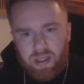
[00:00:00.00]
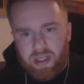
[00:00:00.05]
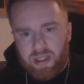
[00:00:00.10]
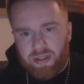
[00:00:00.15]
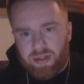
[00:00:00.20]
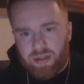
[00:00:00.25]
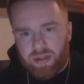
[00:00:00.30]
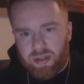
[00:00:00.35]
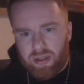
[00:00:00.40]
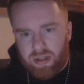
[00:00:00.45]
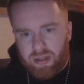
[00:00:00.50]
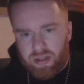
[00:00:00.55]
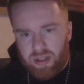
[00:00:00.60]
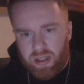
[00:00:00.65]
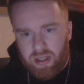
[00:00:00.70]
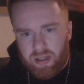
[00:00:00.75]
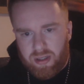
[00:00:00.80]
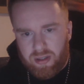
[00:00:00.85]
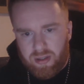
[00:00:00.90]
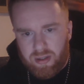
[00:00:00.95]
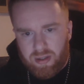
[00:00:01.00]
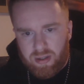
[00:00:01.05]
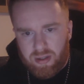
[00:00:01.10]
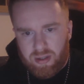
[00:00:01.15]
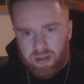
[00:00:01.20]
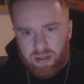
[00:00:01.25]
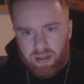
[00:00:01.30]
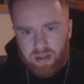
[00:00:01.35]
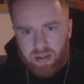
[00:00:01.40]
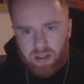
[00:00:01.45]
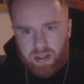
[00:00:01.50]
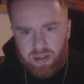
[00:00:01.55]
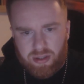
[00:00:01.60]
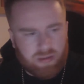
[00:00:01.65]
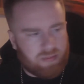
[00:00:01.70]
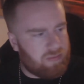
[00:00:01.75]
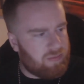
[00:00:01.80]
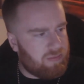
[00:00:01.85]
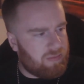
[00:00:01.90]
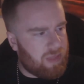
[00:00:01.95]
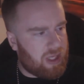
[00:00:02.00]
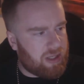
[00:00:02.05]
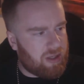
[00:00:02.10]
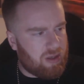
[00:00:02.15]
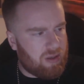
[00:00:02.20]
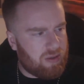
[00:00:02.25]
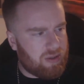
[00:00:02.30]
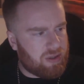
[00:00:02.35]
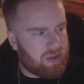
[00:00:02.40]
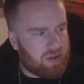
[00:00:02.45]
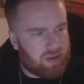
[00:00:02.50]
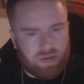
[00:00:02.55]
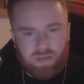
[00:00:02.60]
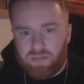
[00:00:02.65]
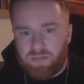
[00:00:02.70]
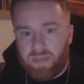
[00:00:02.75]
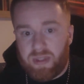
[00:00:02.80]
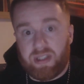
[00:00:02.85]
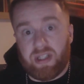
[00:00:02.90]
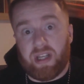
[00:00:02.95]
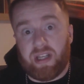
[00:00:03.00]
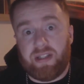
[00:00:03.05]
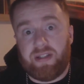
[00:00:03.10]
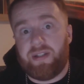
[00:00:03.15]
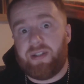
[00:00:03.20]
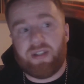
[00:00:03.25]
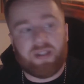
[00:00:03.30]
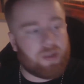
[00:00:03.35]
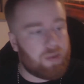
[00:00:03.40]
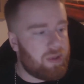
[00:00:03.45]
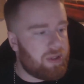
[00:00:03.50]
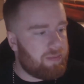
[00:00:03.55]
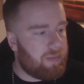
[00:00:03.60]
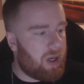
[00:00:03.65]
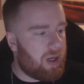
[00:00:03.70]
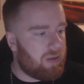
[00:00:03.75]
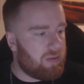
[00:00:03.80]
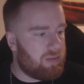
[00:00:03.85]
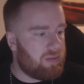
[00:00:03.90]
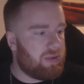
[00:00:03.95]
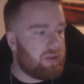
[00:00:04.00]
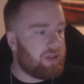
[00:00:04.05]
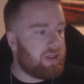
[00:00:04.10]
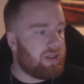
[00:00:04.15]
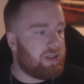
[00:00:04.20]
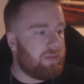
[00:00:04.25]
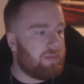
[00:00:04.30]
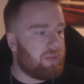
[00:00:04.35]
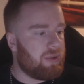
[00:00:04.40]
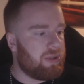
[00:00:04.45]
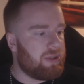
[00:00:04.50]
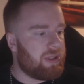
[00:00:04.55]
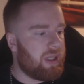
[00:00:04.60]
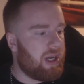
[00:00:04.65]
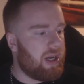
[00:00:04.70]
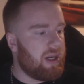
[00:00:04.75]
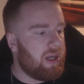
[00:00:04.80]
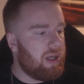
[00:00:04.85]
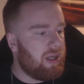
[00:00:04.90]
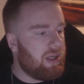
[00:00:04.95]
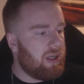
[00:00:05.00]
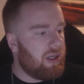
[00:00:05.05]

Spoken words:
It's just such a I don't know, it's an easy squeeze bottle. It's as simple as that.